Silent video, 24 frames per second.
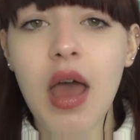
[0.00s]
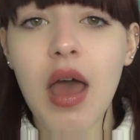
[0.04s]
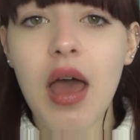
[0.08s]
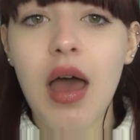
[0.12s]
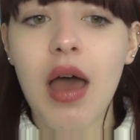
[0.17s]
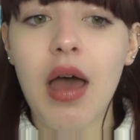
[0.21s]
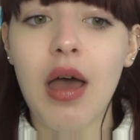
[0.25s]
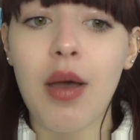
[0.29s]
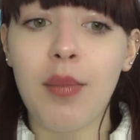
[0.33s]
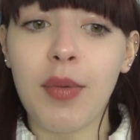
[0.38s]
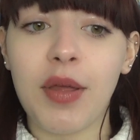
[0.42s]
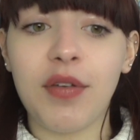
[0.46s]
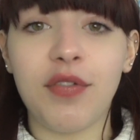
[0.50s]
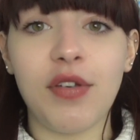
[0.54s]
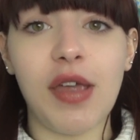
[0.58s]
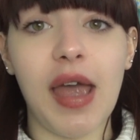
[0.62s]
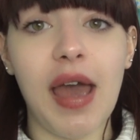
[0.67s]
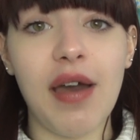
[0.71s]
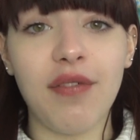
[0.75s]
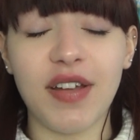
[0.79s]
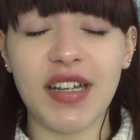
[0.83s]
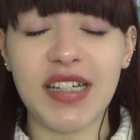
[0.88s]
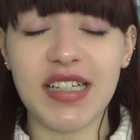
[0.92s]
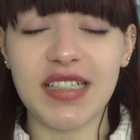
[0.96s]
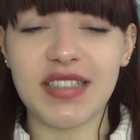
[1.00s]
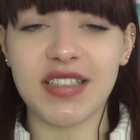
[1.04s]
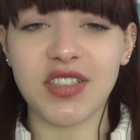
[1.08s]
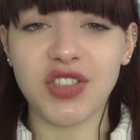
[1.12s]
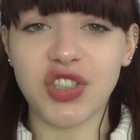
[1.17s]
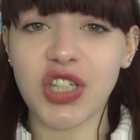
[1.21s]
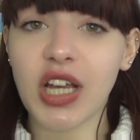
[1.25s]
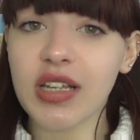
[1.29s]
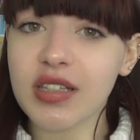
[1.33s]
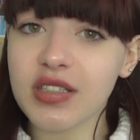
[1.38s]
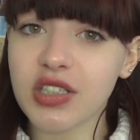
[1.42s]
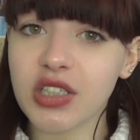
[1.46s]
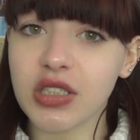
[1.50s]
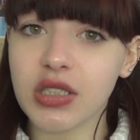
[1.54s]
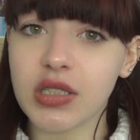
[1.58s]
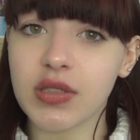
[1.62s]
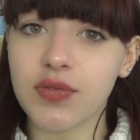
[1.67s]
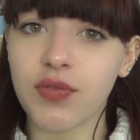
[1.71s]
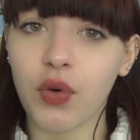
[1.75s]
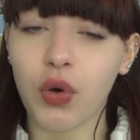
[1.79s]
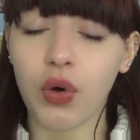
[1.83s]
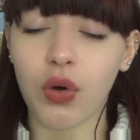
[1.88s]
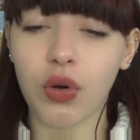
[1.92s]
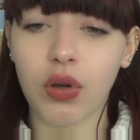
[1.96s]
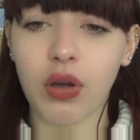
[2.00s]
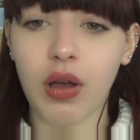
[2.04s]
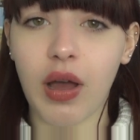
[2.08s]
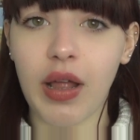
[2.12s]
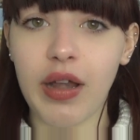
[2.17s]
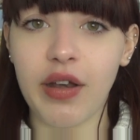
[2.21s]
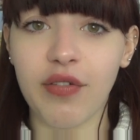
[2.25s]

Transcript: If you have any suggestions for kind